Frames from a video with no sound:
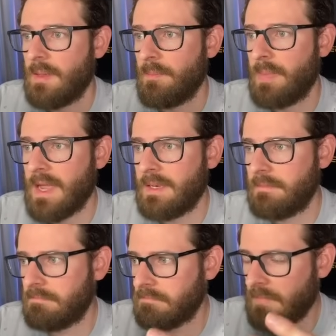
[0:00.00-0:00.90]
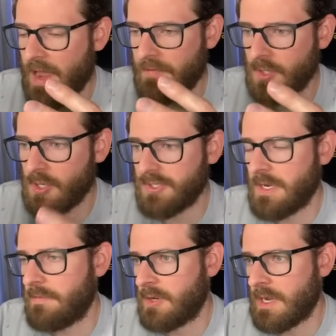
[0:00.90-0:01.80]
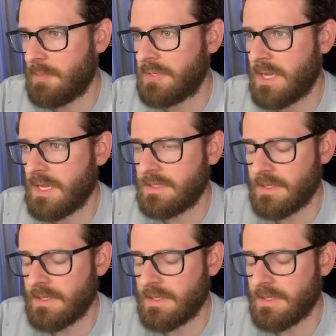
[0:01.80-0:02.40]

but after using it for a couple days,